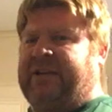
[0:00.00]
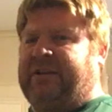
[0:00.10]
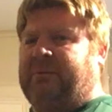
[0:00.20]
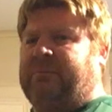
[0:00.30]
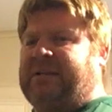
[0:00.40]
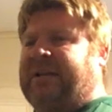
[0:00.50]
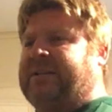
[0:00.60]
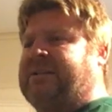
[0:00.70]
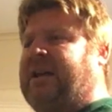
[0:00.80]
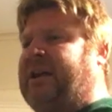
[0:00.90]
him
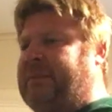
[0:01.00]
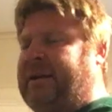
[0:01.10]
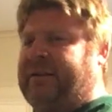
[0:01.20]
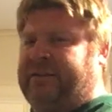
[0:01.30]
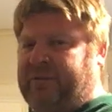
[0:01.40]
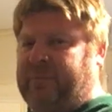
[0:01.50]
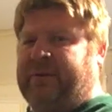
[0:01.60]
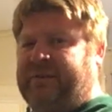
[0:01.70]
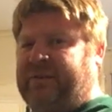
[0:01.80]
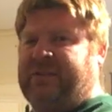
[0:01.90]
taking time out of his
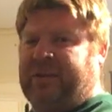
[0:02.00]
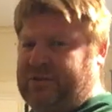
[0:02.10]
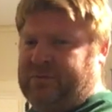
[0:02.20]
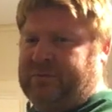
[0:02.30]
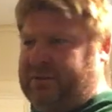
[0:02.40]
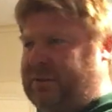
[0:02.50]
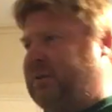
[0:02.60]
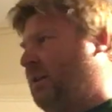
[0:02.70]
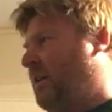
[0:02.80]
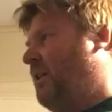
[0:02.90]
busy schedule to
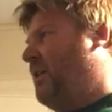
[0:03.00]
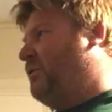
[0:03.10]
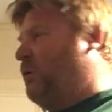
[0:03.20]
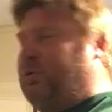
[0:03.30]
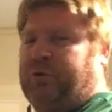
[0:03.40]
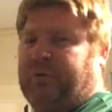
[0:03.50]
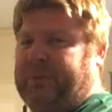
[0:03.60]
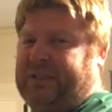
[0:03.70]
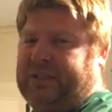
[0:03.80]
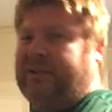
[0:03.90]
tutor
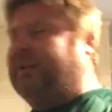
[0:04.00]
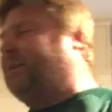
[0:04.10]
me